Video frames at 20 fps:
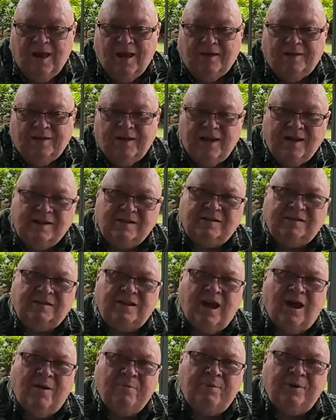Next
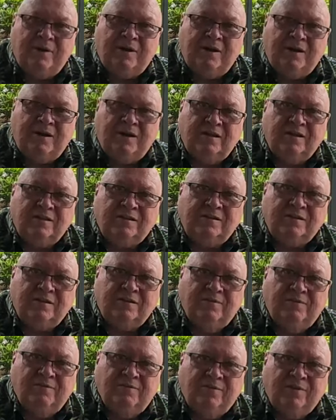topic is
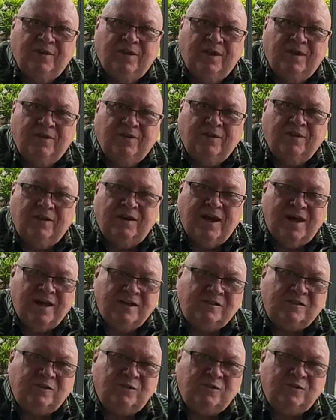the
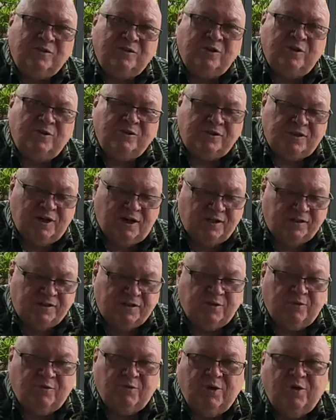National
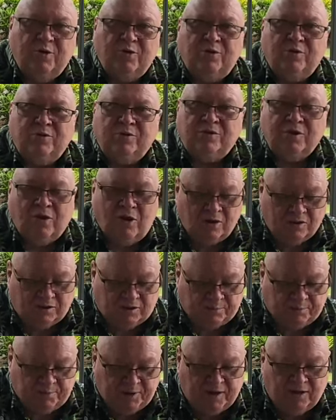Association of Realtors lost a
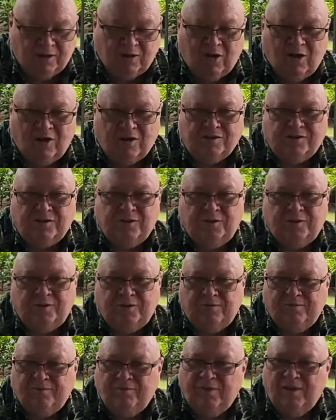big lawsuit
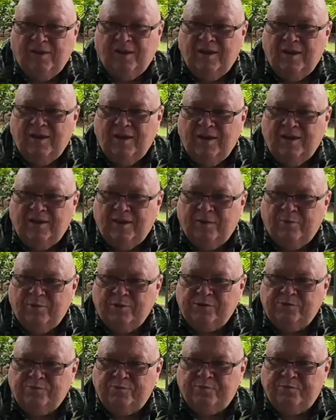that
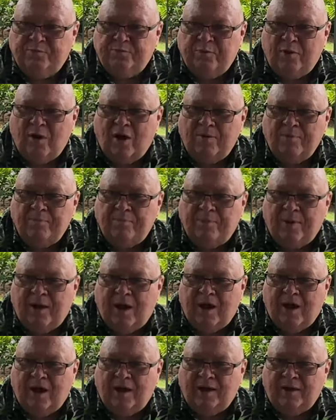was brought
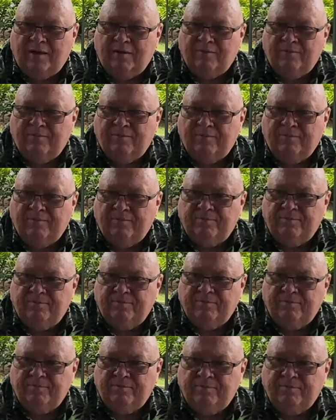by
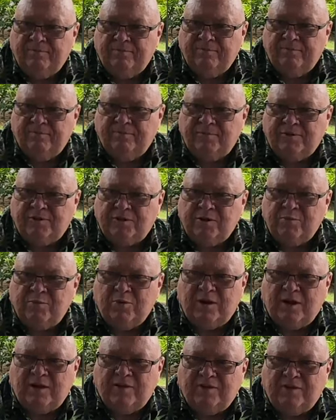someone,
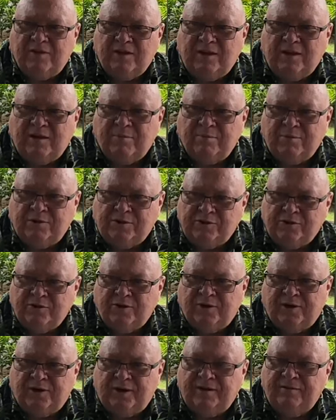I think, in
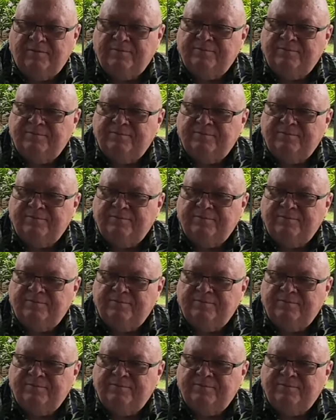Missouri